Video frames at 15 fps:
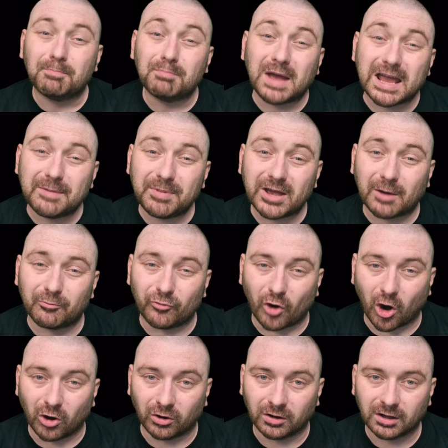Maybe I'm
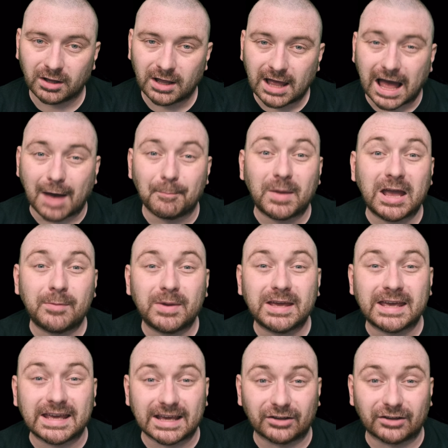wrong, and maybe he